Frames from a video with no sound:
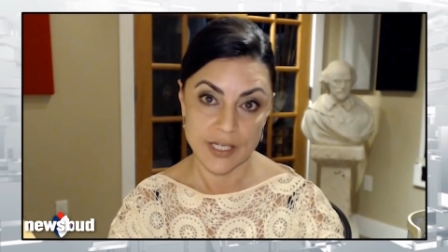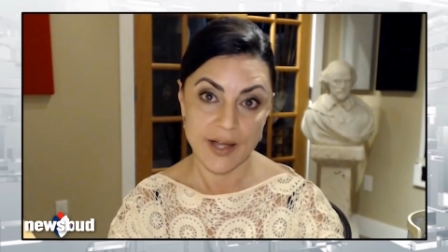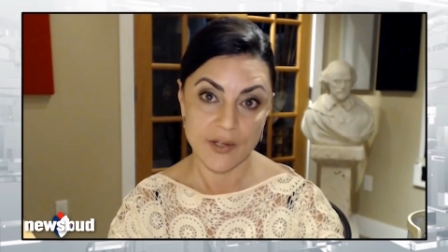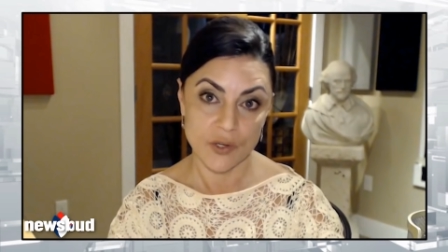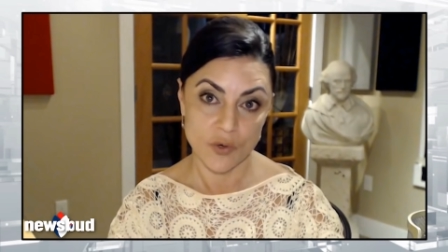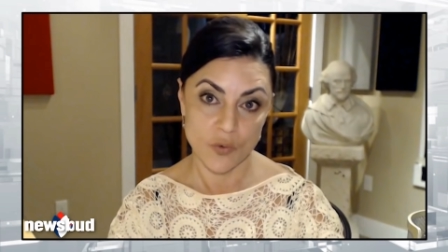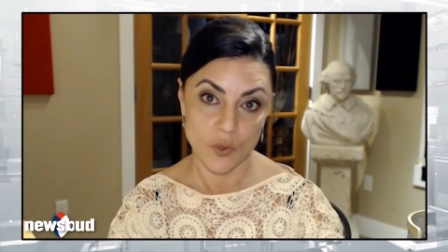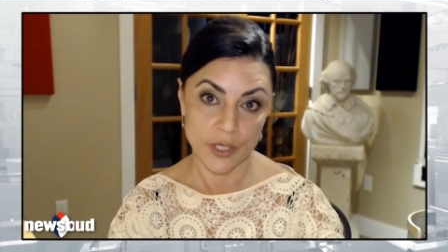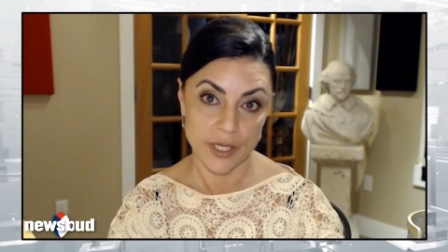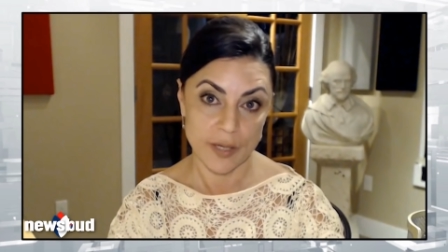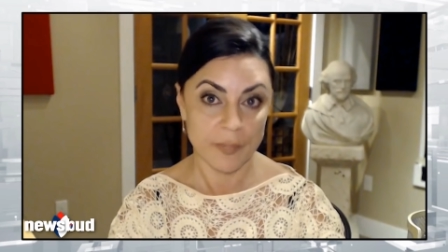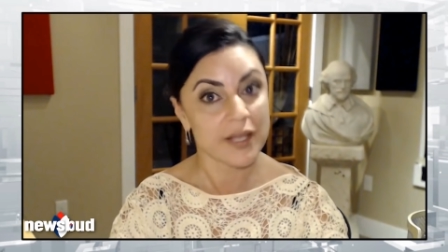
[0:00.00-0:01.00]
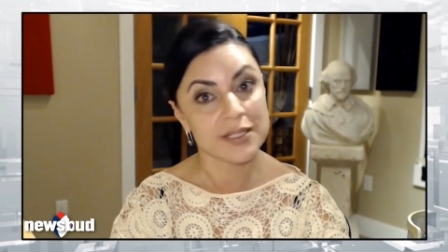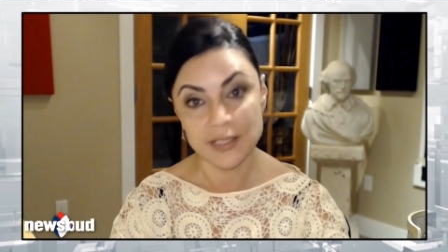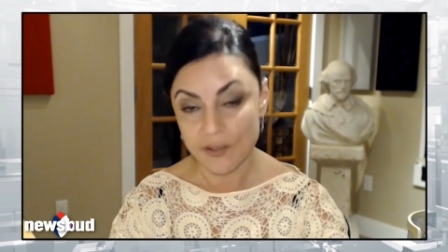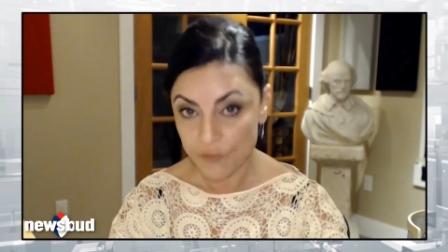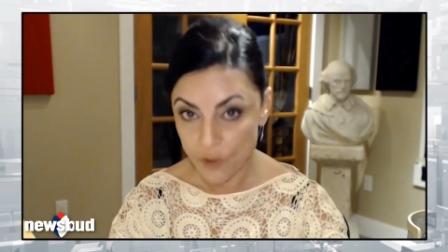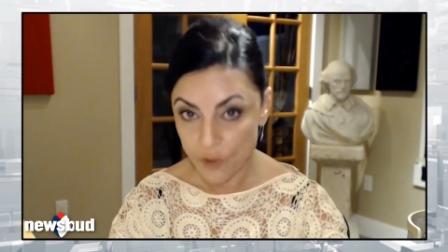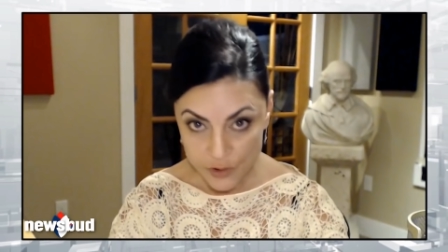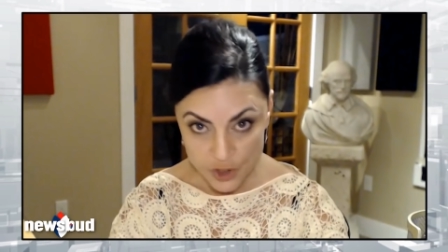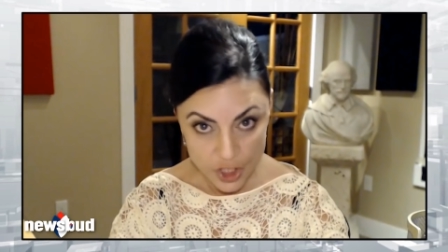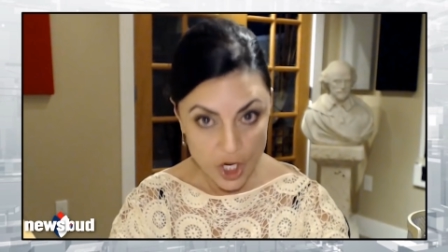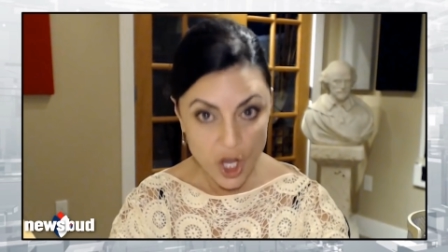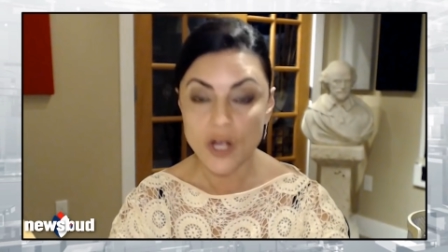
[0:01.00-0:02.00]
right now you're working because it
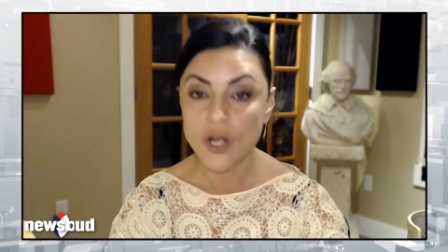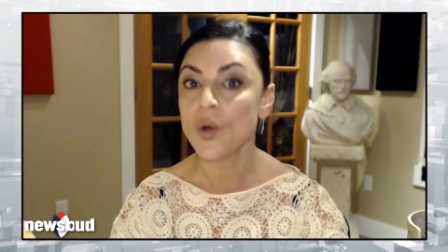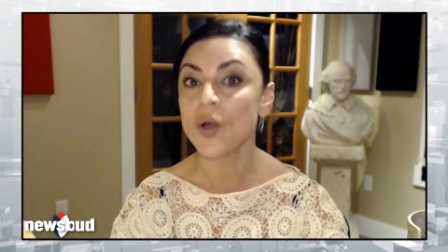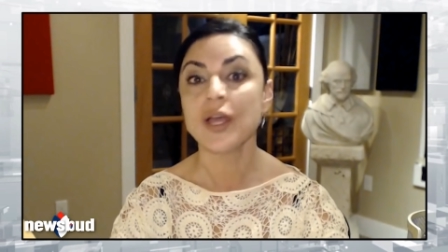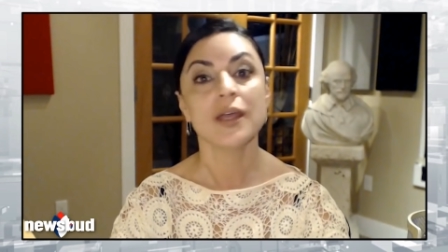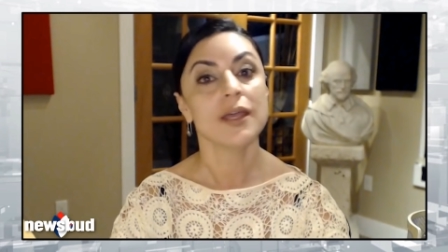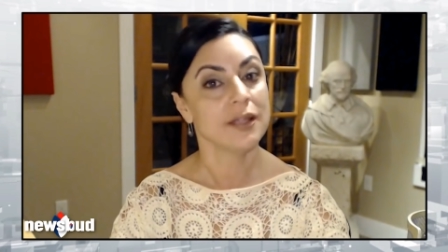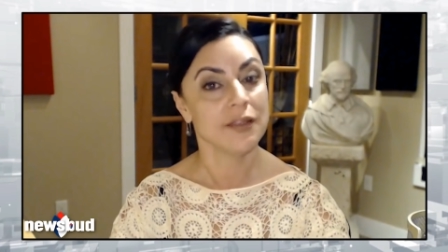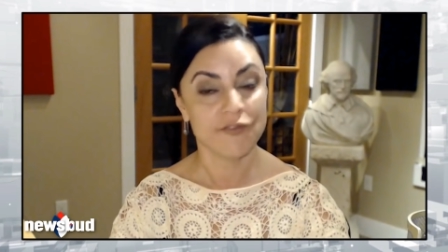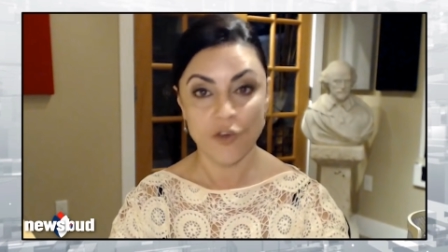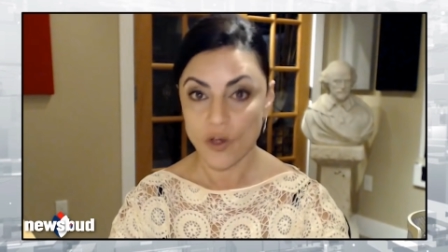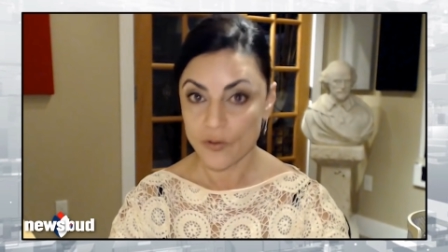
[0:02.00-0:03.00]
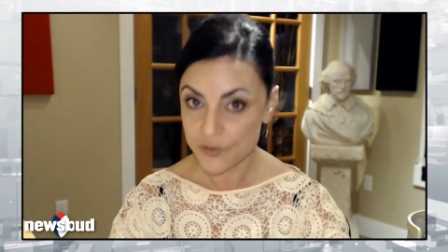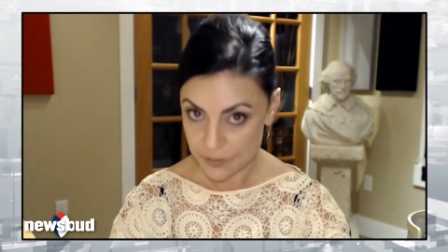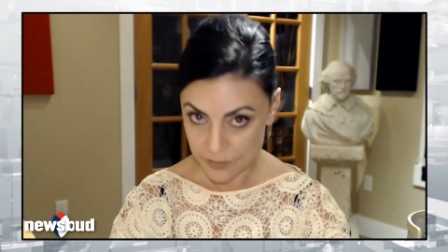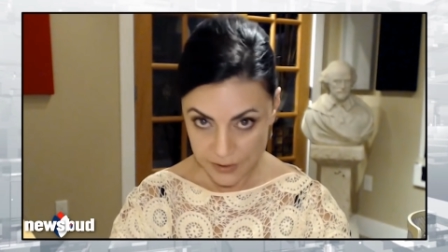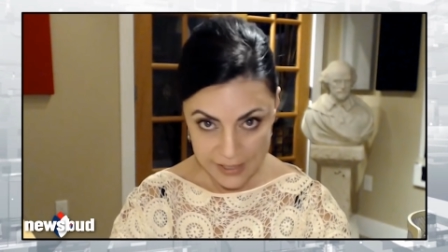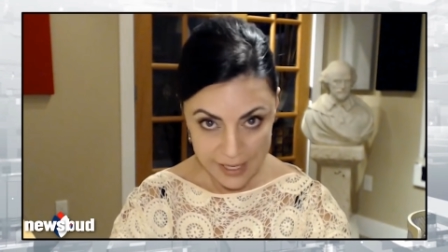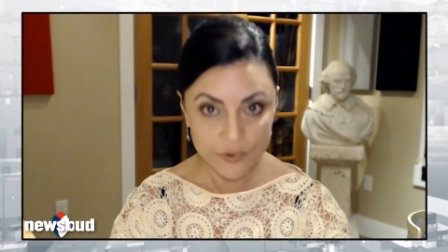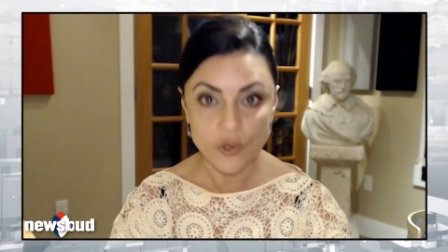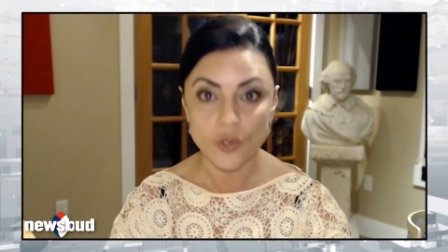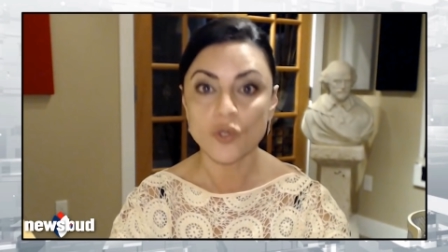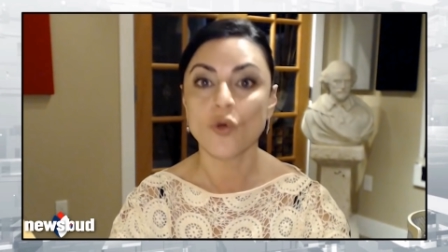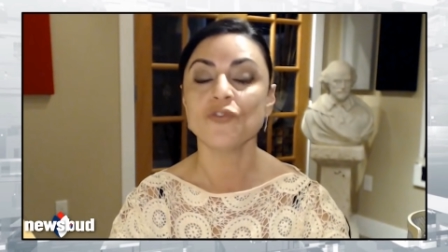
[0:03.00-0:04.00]
involves Chicago. It involves
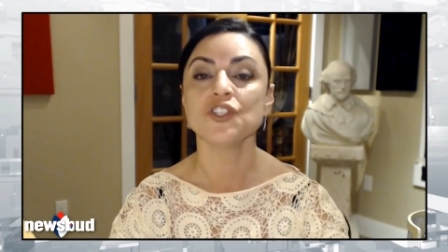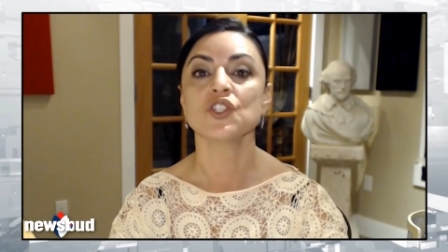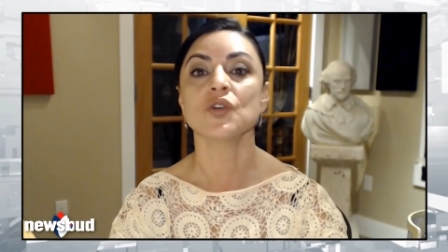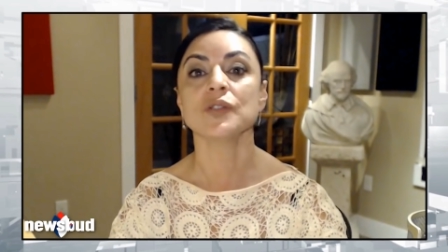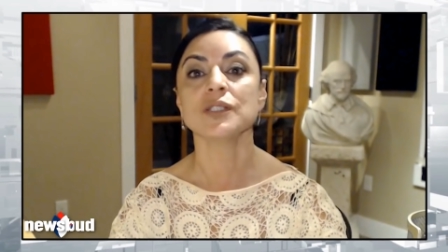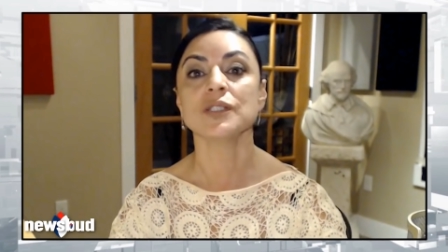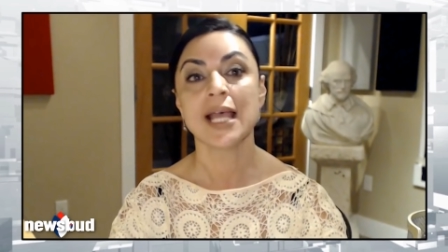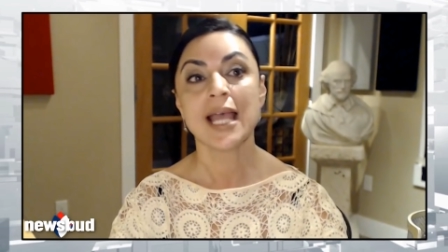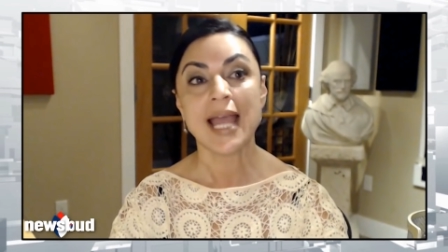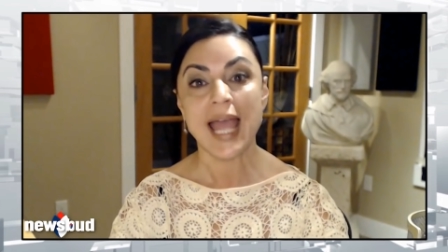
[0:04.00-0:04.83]
several officials.